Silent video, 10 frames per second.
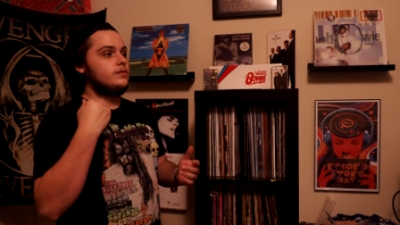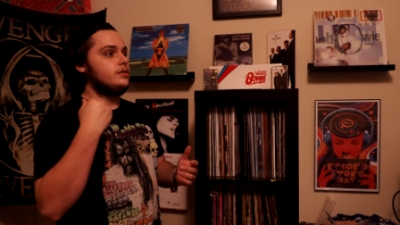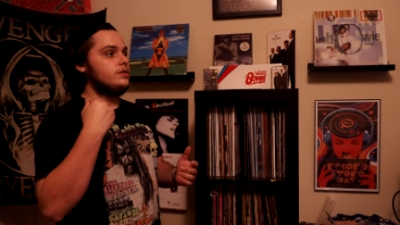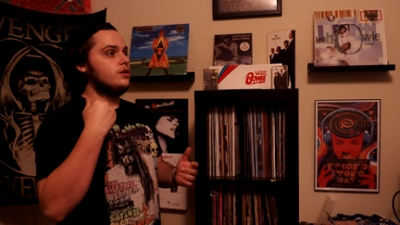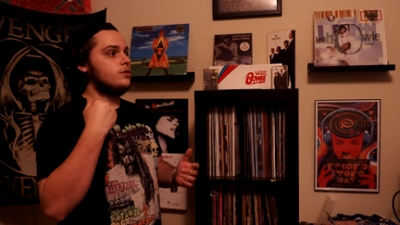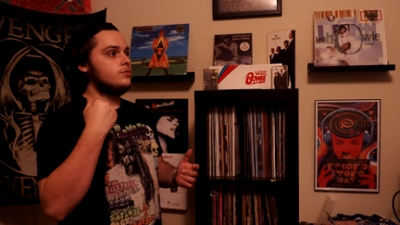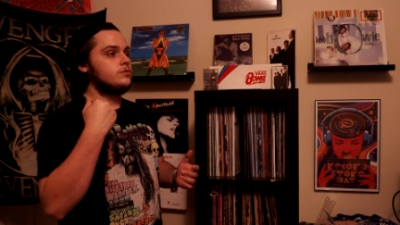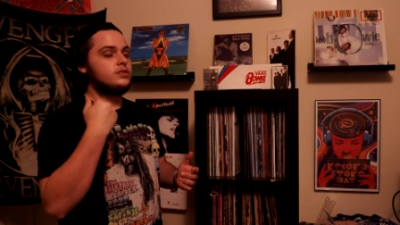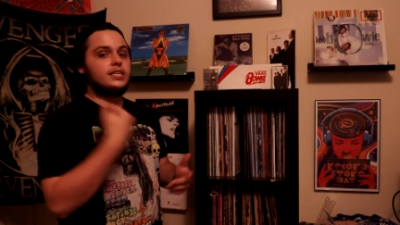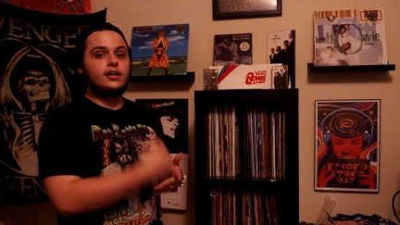
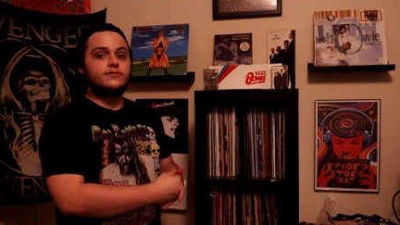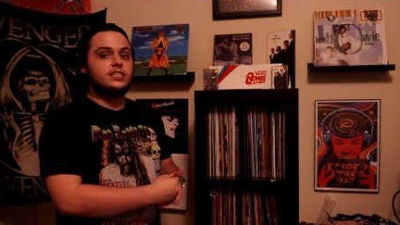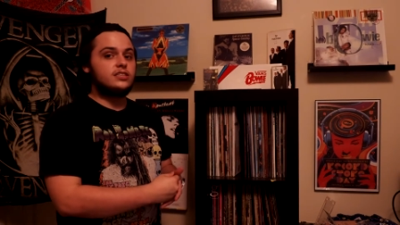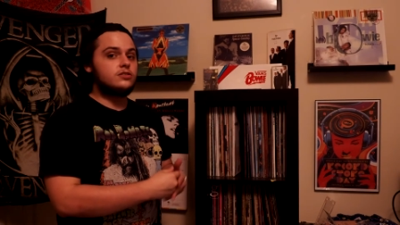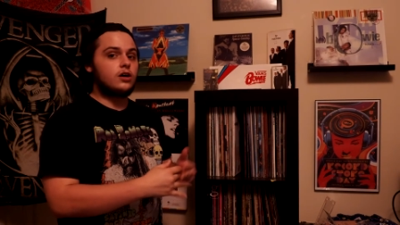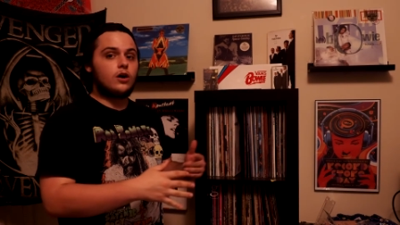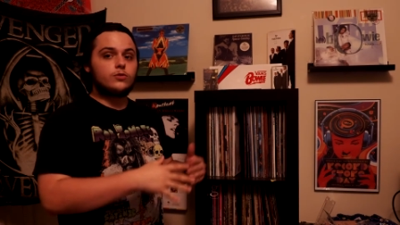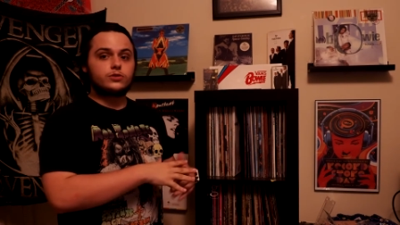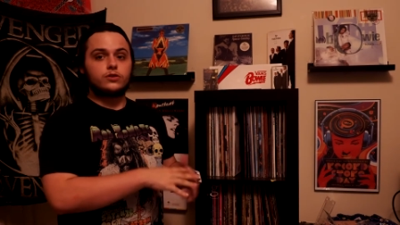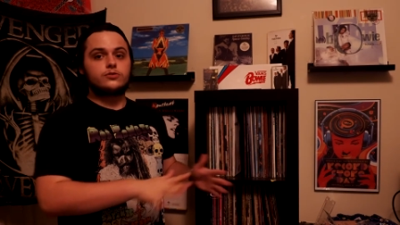10 out of 10, all
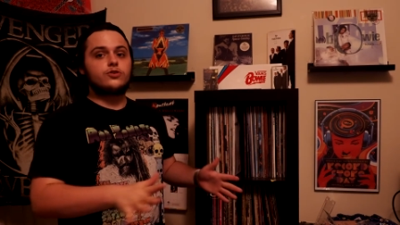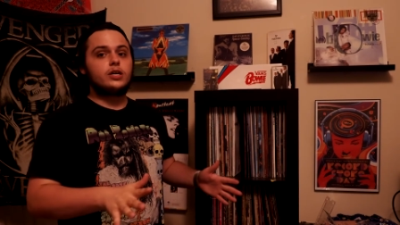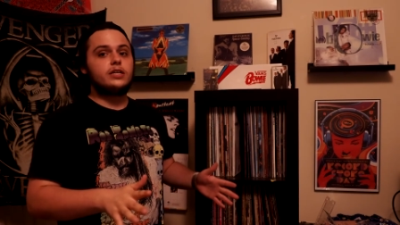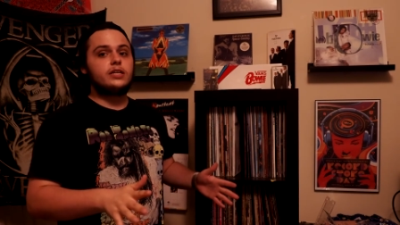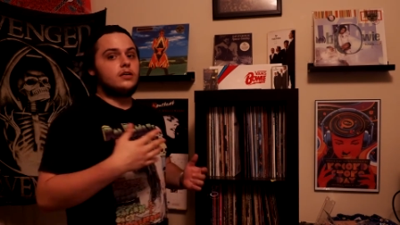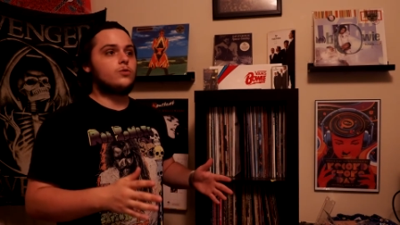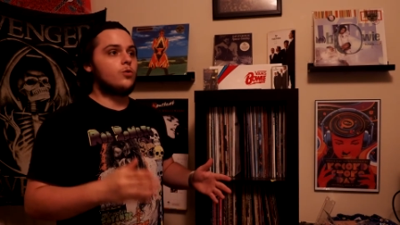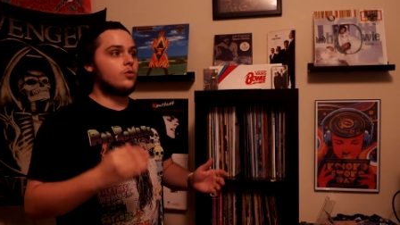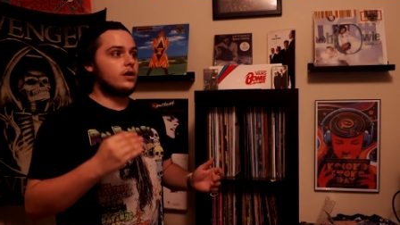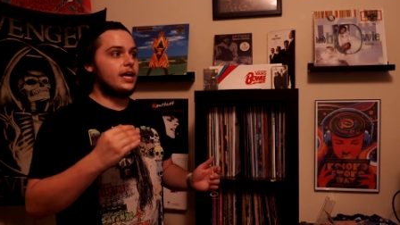songs great,
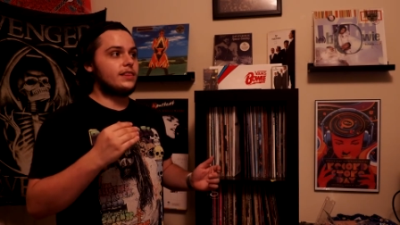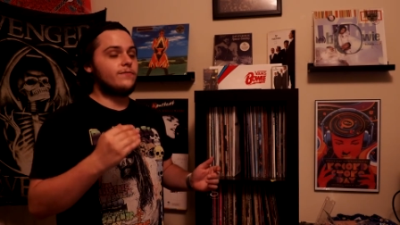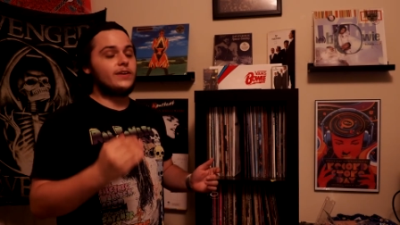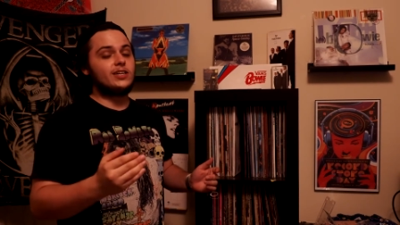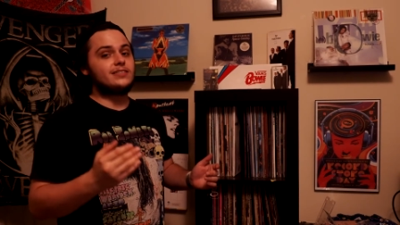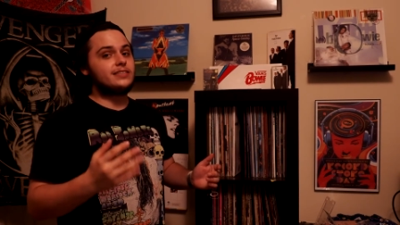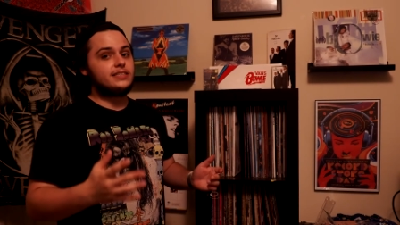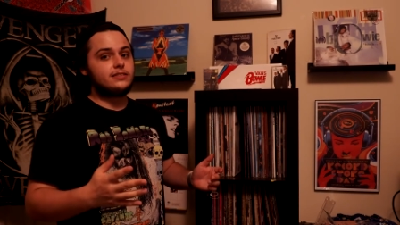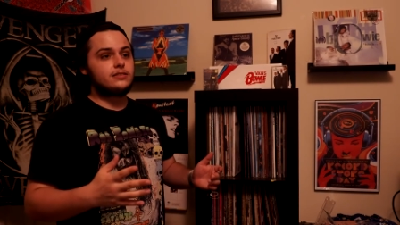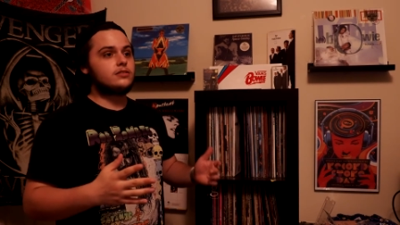or at the very
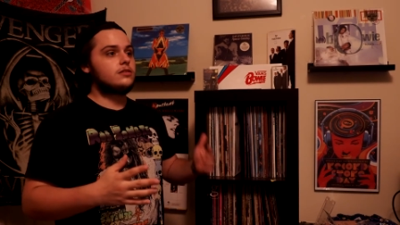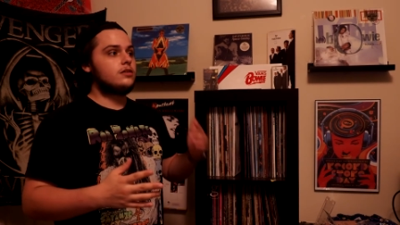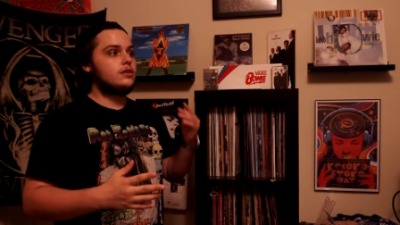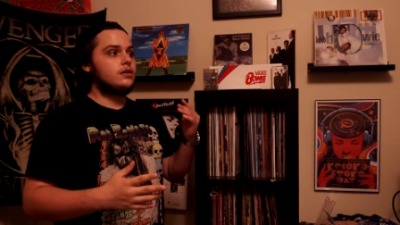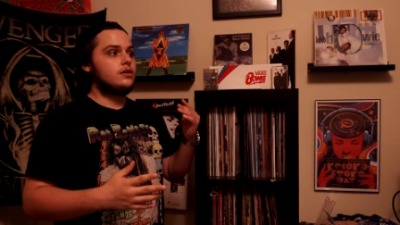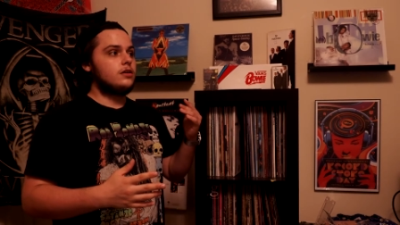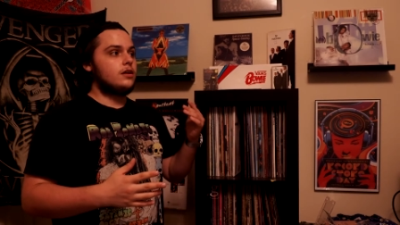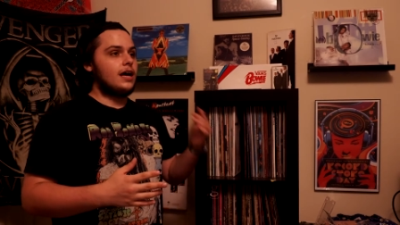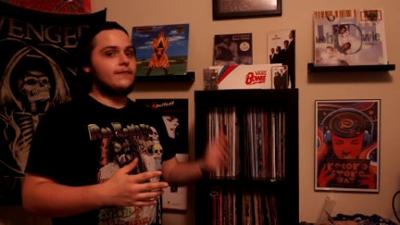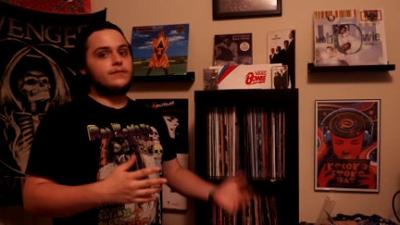least,
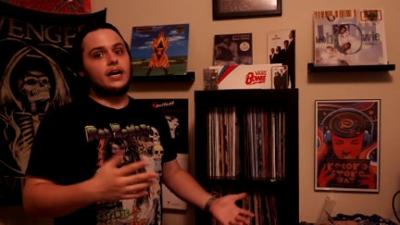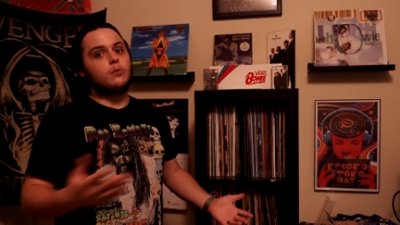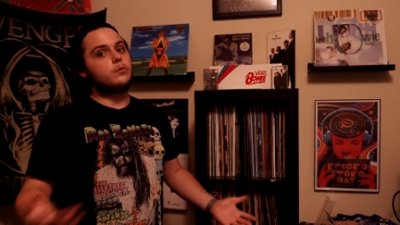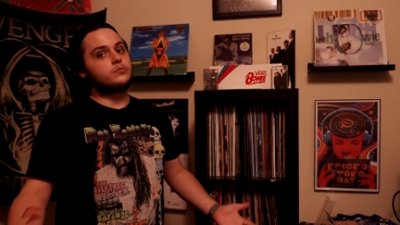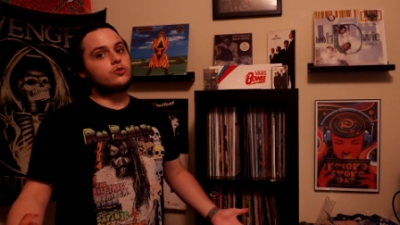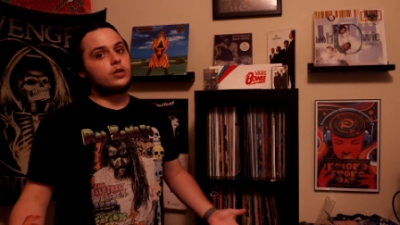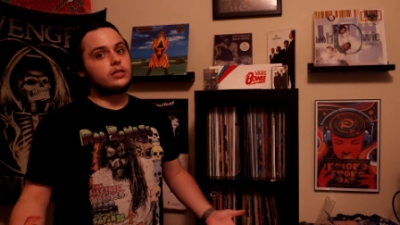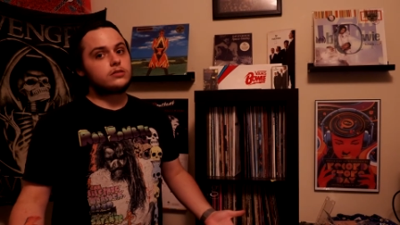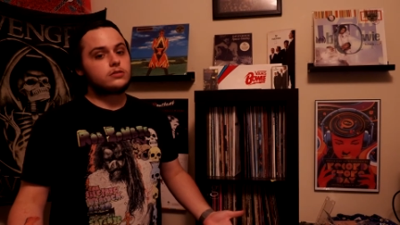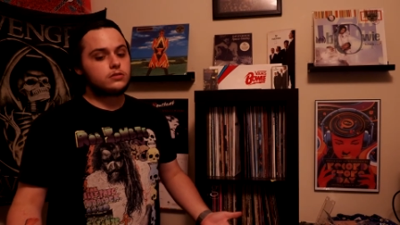half the album's great.
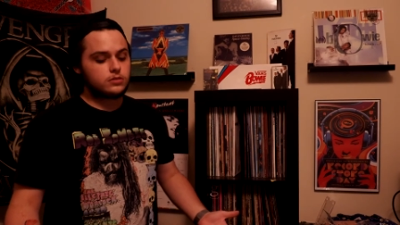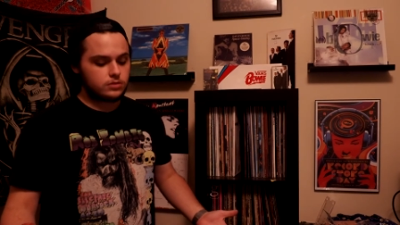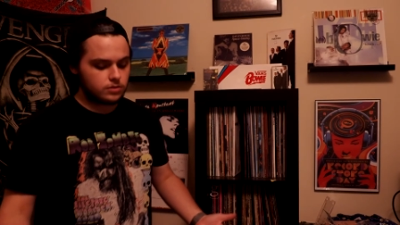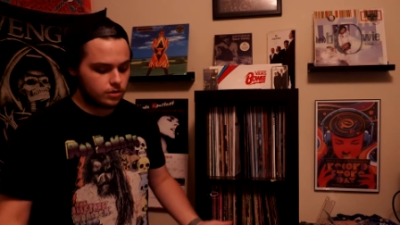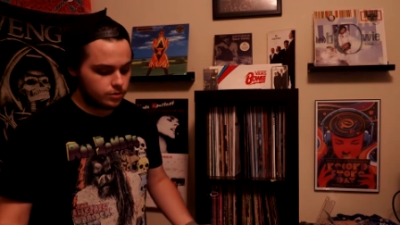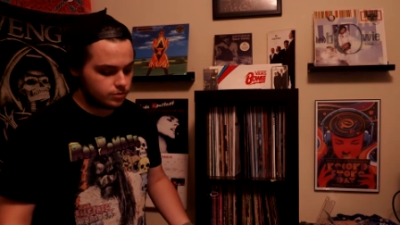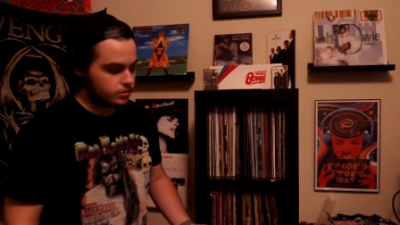So,